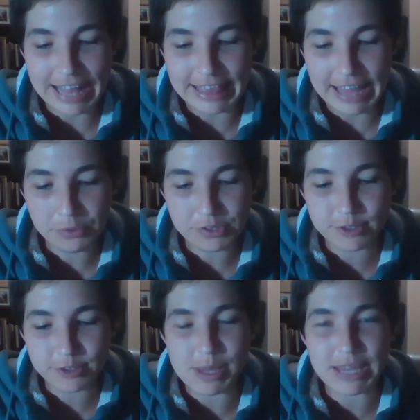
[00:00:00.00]
and that
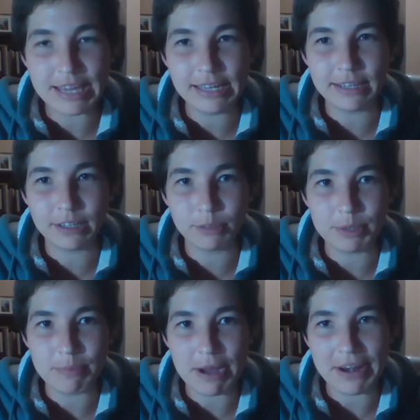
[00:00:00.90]
was speaking a little
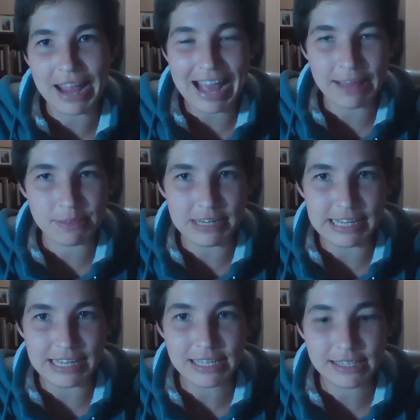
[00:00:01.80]
bit about
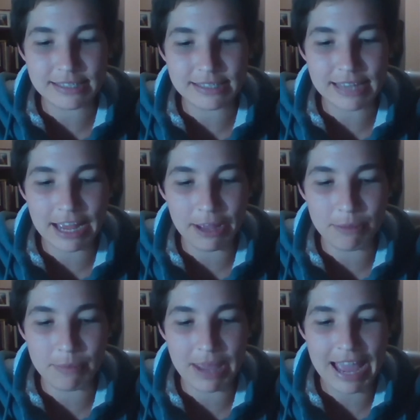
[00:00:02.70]
athletes um,